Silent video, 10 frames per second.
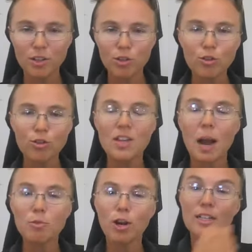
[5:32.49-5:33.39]
You'll
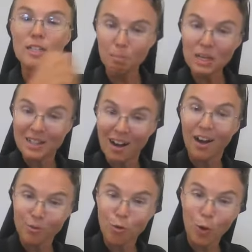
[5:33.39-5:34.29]
stop trying to be
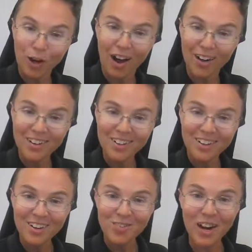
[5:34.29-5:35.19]
God for God,
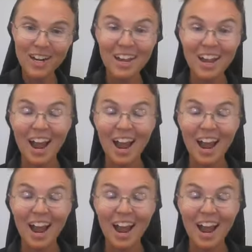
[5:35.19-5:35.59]
right?